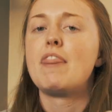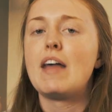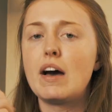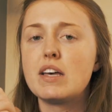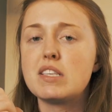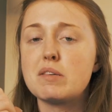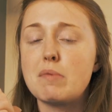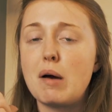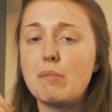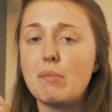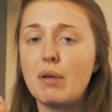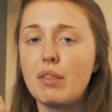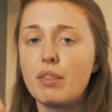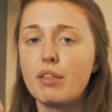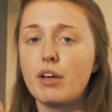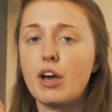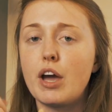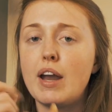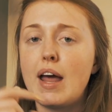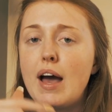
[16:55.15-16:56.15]
That was about a
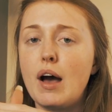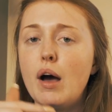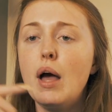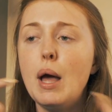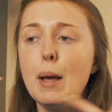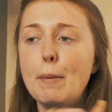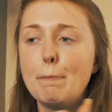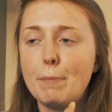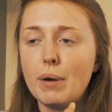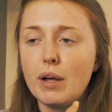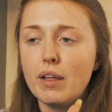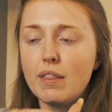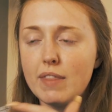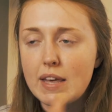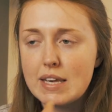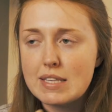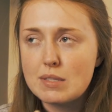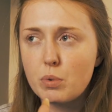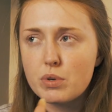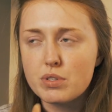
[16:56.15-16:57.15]
month ago now, but
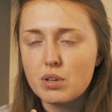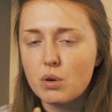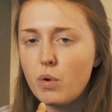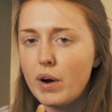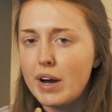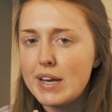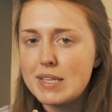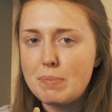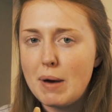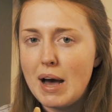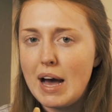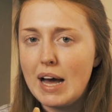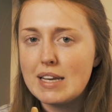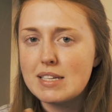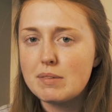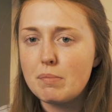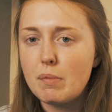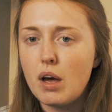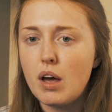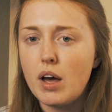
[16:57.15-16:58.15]
this wasn't quite as
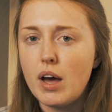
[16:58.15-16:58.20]
bad.